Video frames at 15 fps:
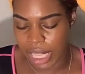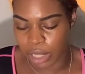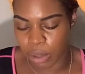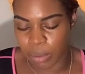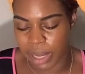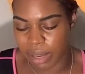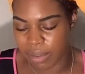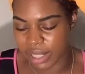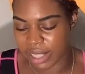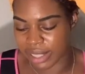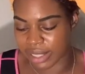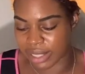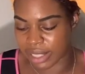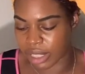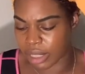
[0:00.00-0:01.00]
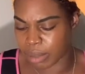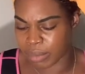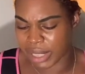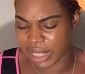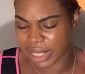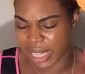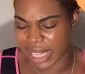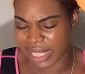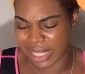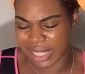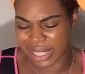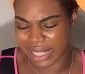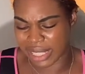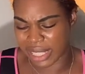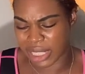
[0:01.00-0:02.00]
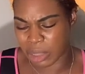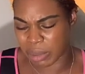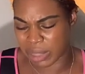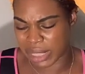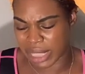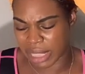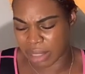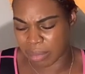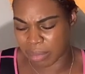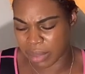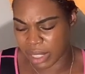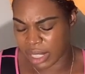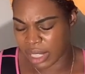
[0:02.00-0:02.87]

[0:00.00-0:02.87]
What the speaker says: like whoever you're dealing with, you're not done dealing with them.